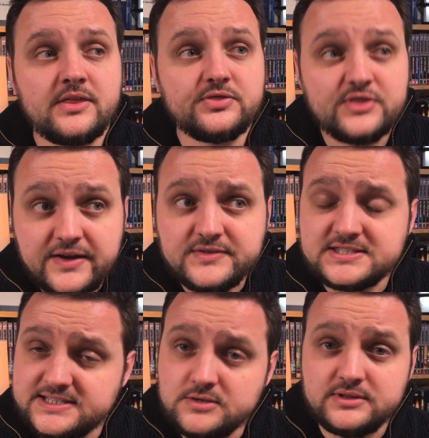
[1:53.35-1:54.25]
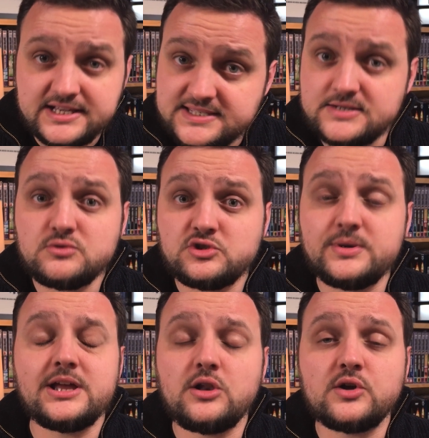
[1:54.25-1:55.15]
they're still
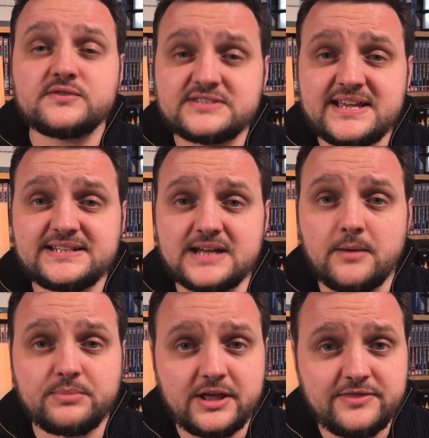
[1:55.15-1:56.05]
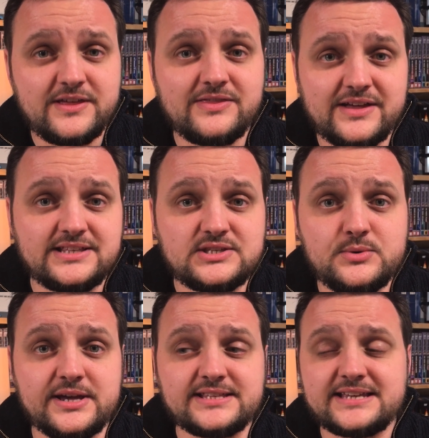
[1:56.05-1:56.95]
doing a lot of setup, but I think they
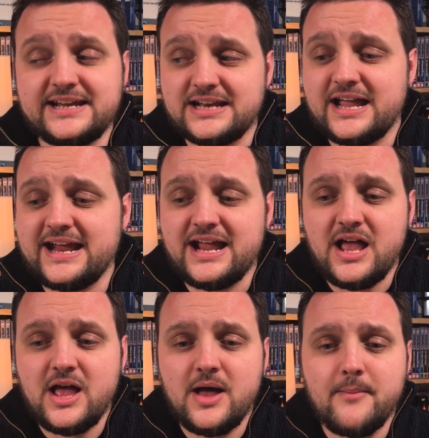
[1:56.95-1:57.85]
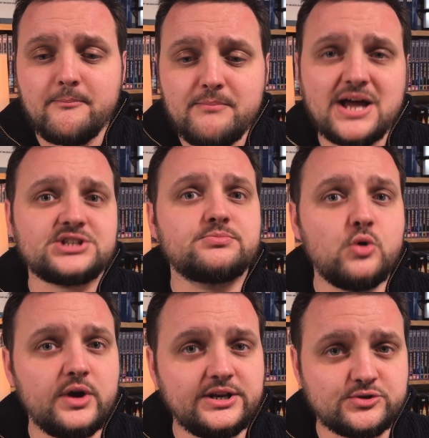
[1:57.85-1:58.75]
do it in a much
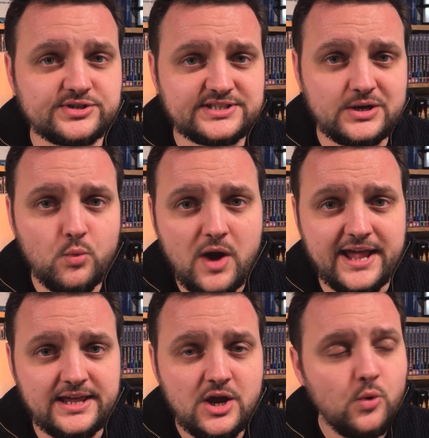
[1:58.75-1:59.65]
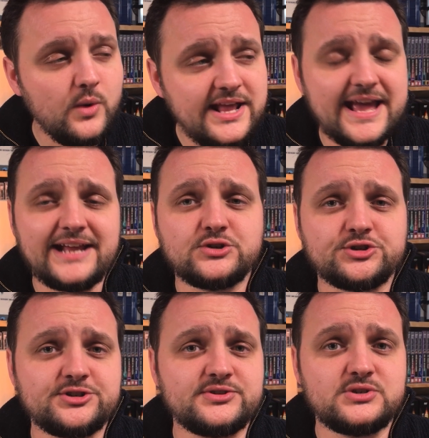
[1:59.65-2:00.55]
more interesting way. We get
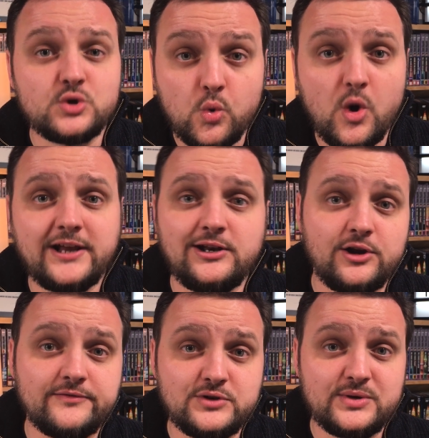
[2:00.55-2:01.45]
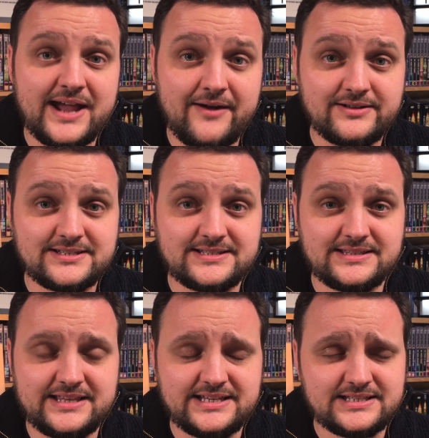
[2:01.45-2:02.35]
introduced to quite a lot of new characters
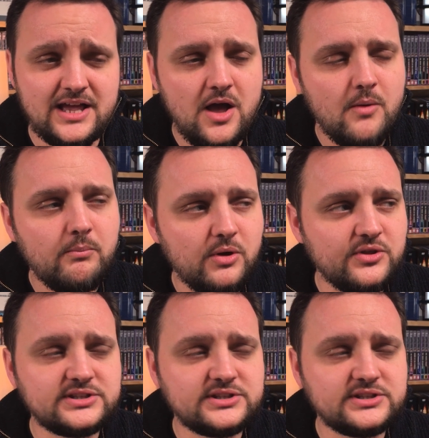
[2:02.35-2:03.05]
in this, but the